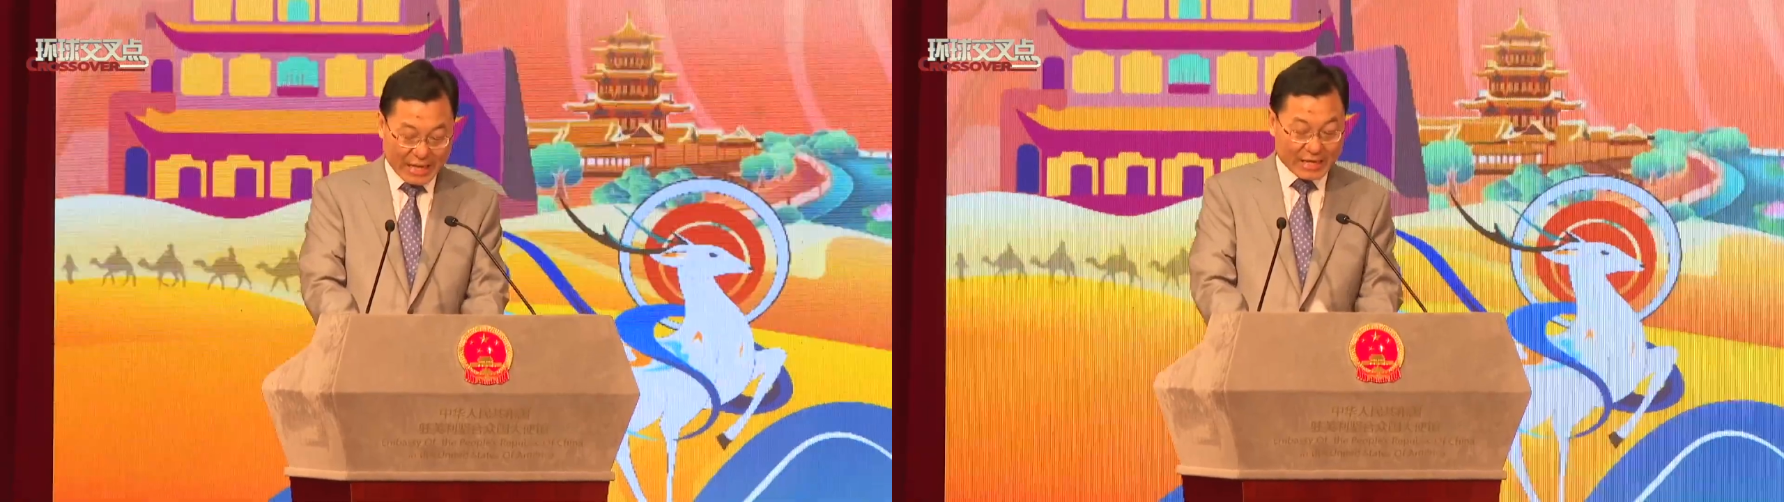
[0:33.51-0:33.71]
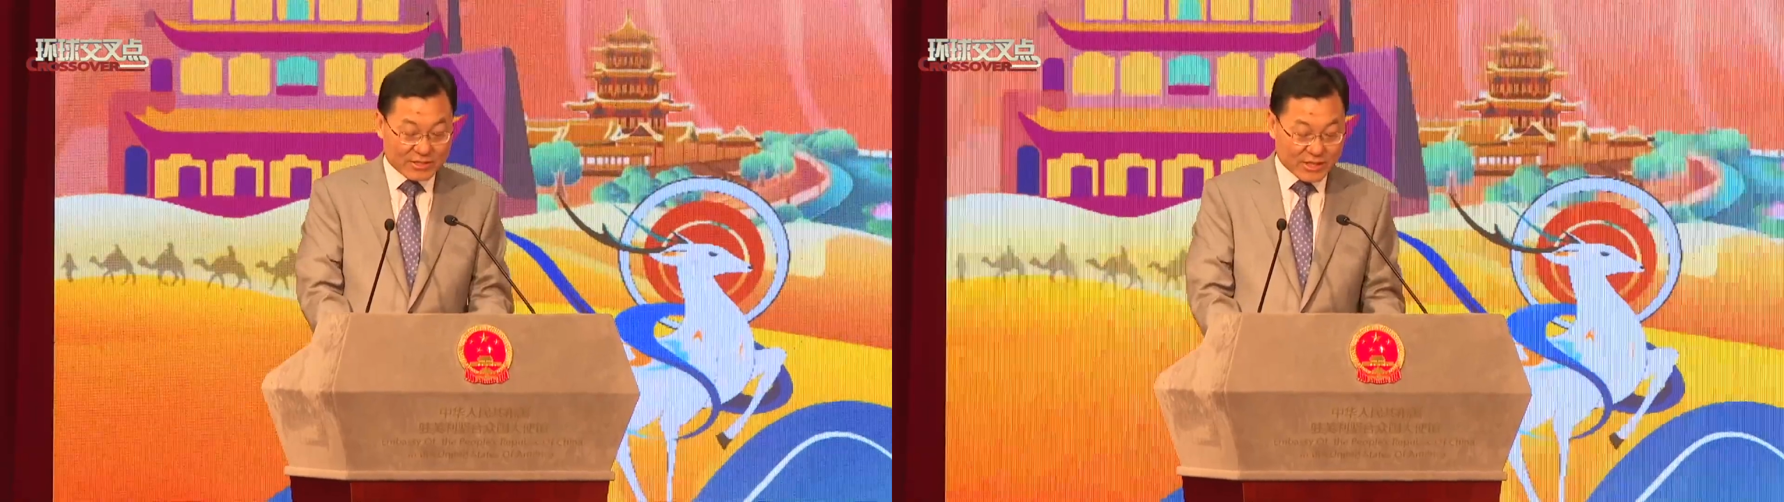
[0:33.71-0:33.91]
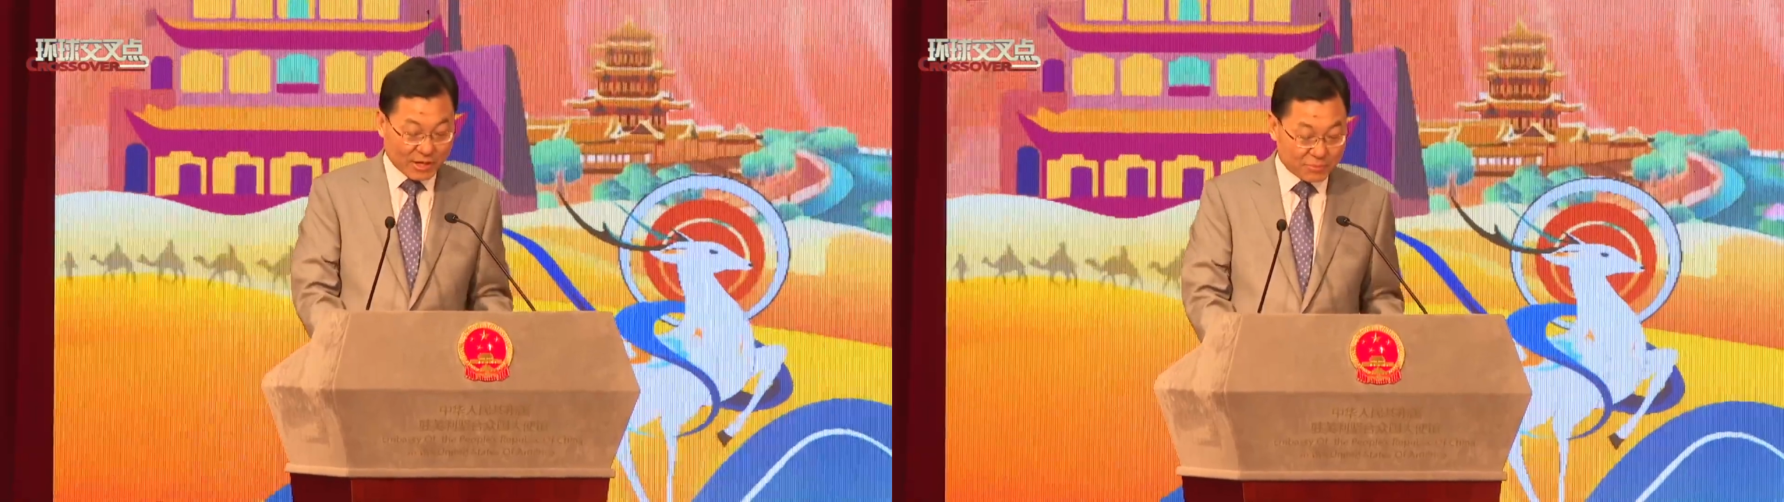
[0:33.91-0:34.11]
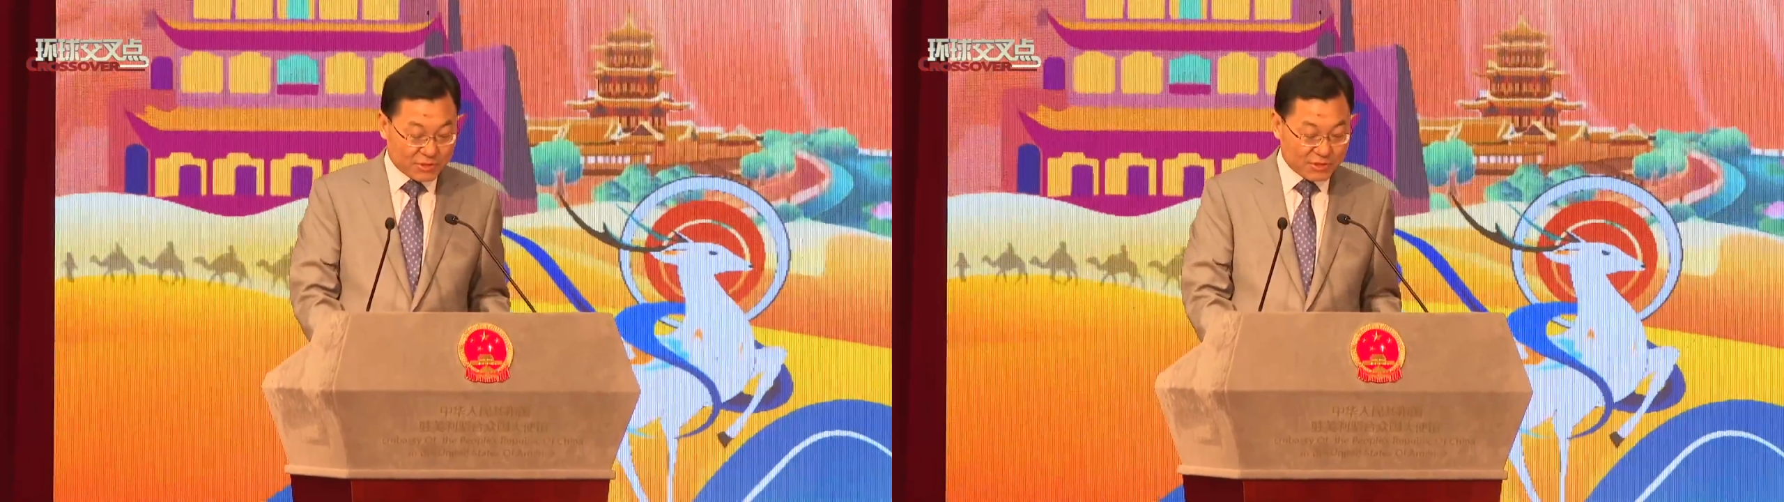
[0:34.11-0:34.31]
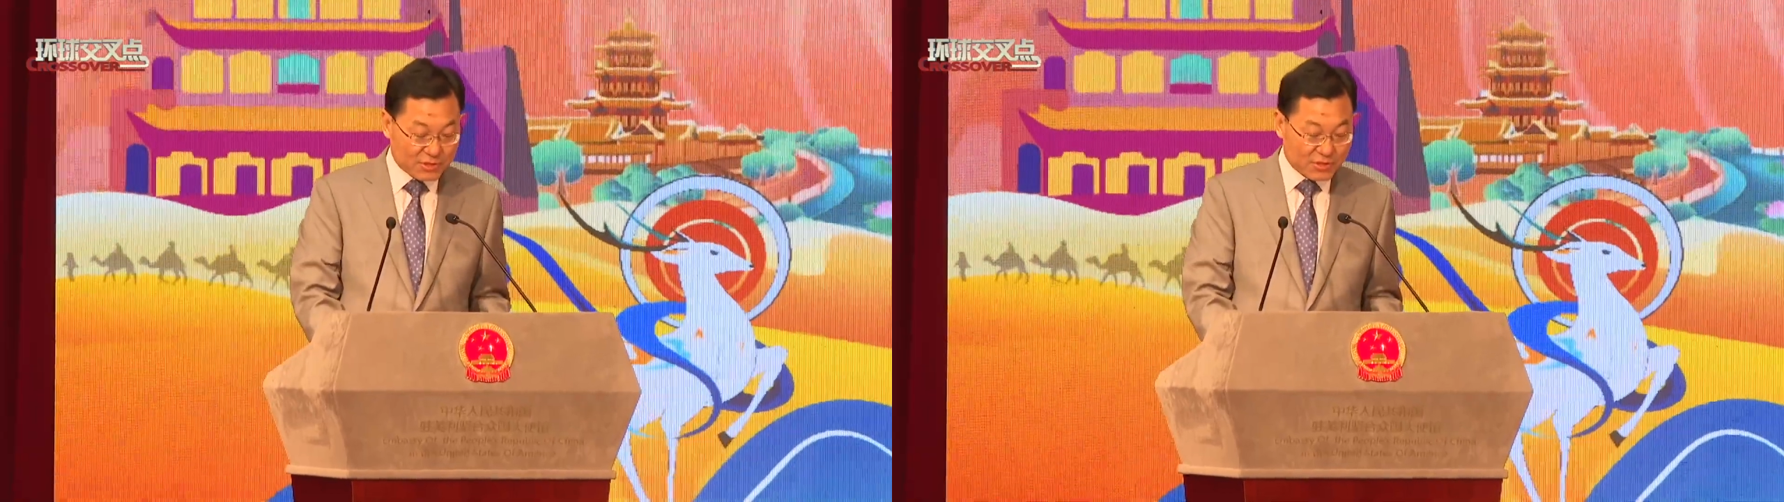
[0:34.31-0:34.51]

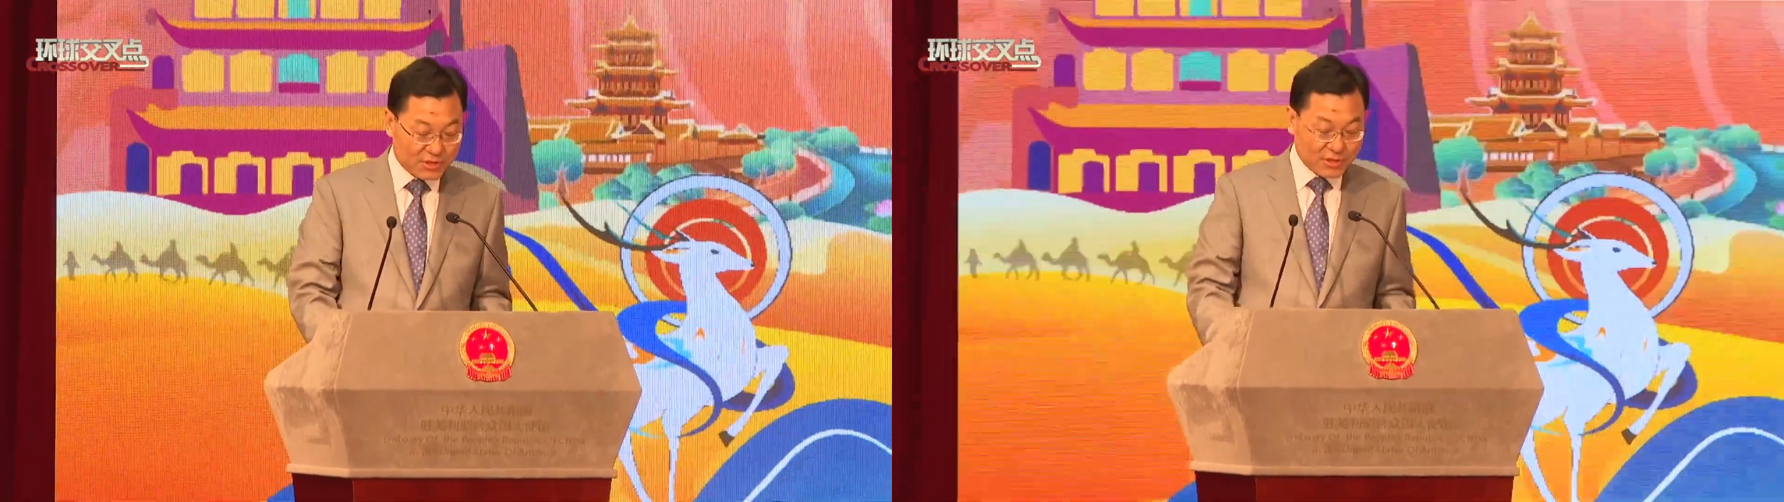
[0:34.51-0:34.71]
landscapes,